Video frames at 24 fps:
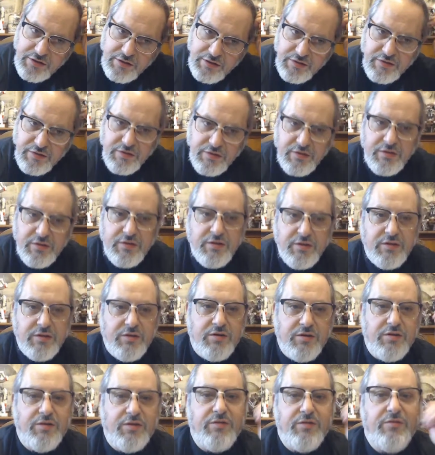This
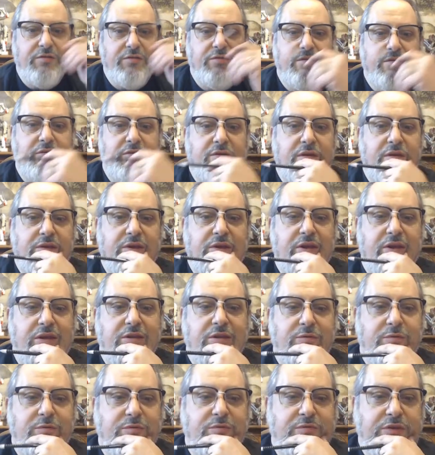
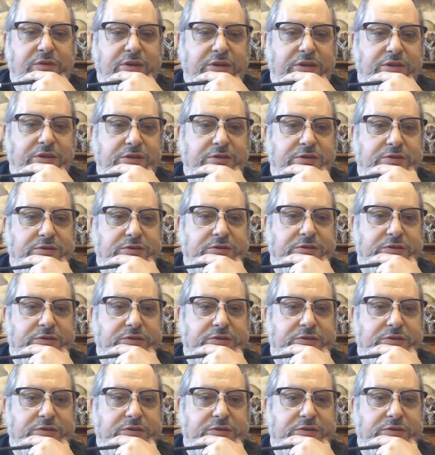engagement range.